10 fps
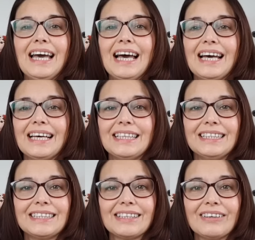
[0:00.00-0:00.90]

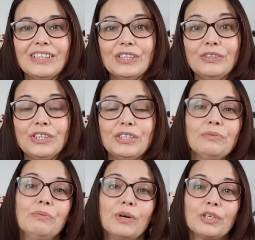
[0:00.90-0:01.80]
And I
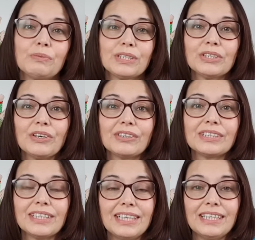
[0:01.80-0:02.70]
usually wash my
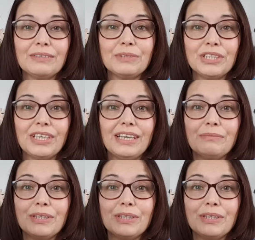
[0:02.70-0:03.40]
socks in the machine,